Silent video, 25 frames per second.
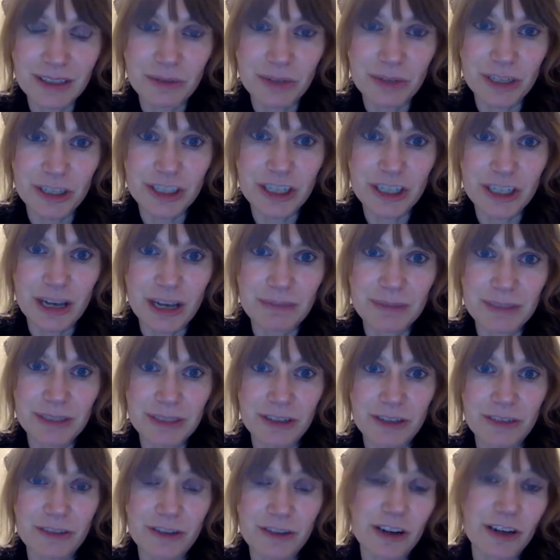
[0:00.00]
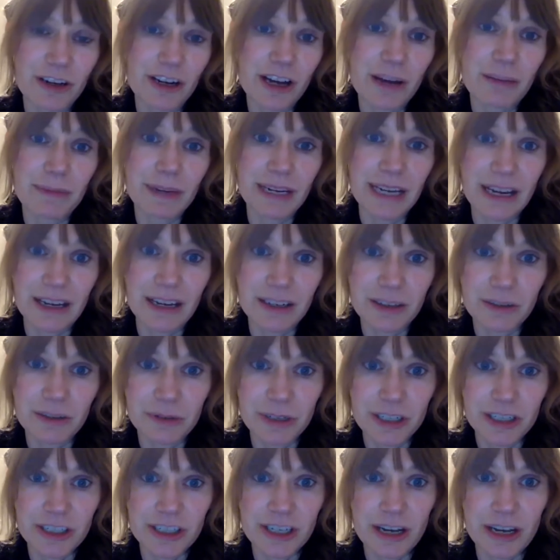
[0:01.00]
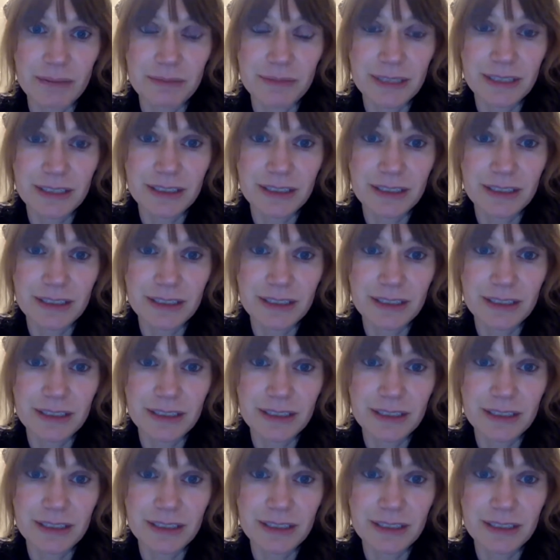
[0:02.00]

workshops or coming out of the workshops.